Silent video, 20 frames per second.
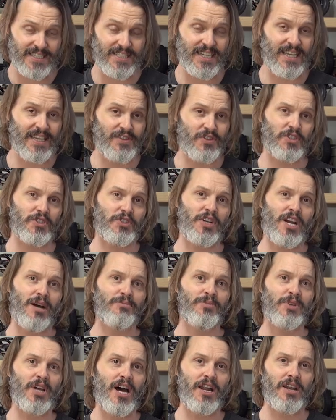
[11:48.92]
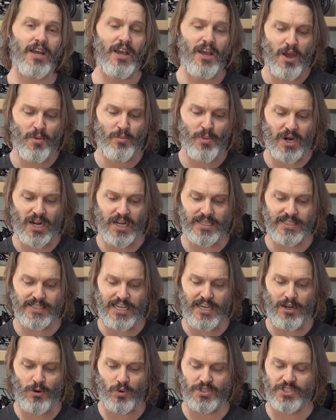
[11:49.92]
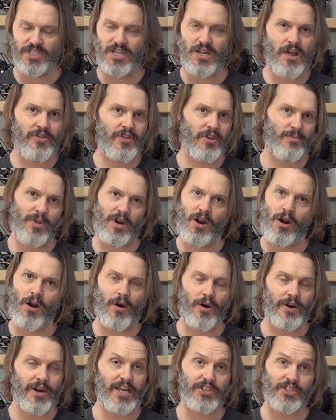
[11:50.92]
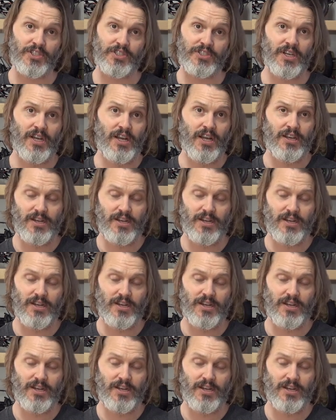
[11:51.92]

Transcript: to get this job done, because it was nothing but hard edges.